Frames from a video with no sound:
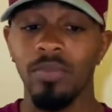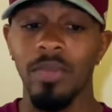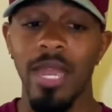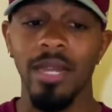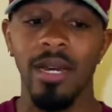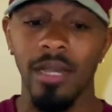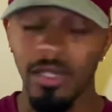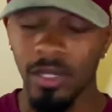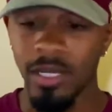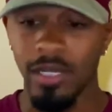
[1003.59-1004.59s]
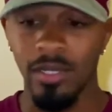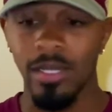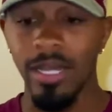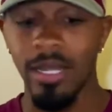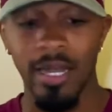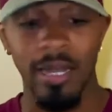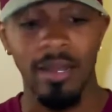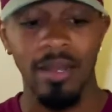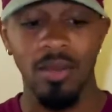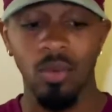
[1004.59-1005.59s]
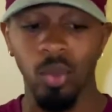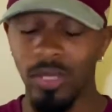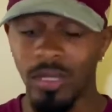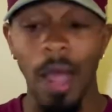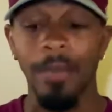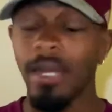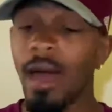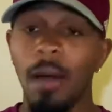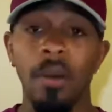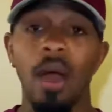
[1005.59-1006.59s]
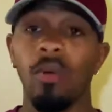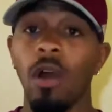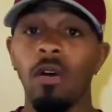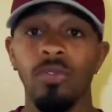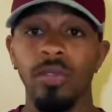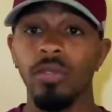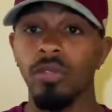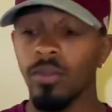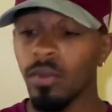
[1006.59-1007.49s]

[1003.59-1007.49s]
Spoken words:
that honestly can say that we stopped that high-powered offense.